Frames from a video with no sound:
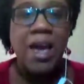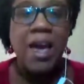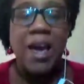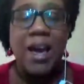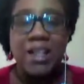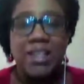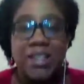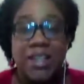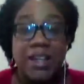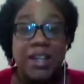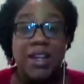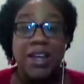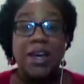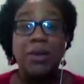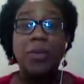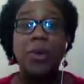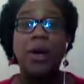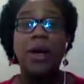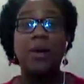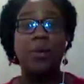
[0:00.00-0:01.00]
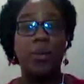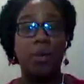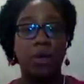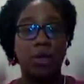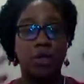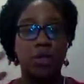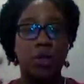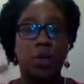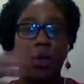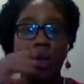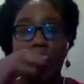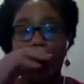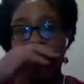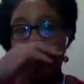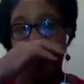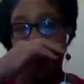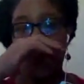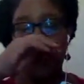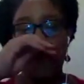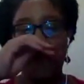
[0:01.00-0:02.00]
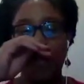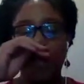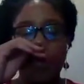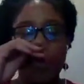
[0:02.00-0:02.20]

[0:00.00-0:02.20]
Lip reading: And today what I want to talk about